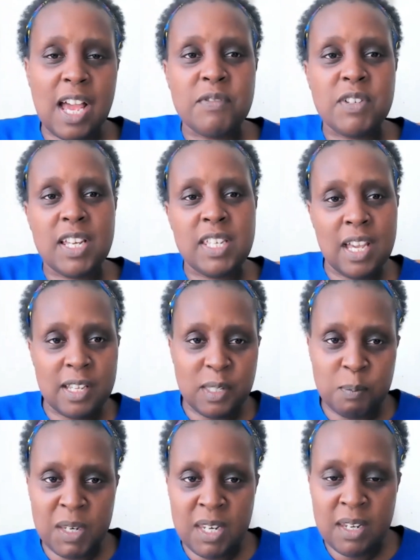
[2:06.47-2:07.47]
after he has
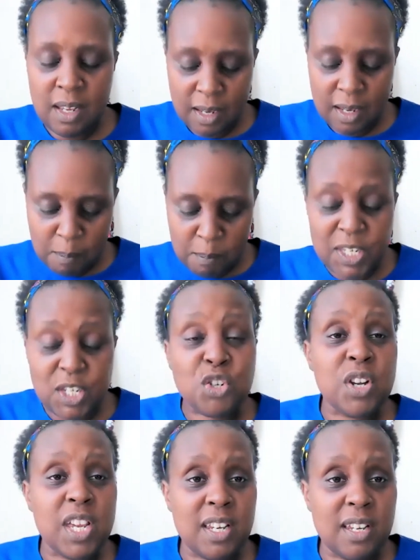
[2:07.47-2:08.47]
been
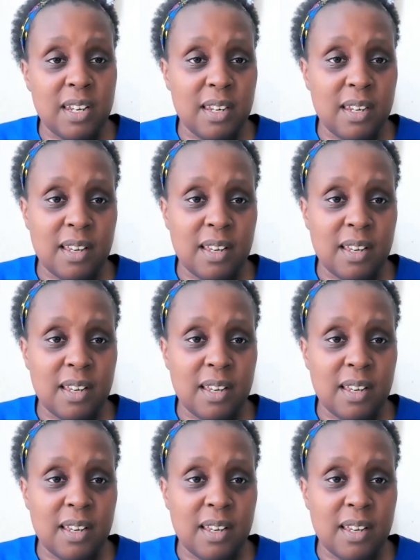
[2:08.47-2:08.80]
betrayed.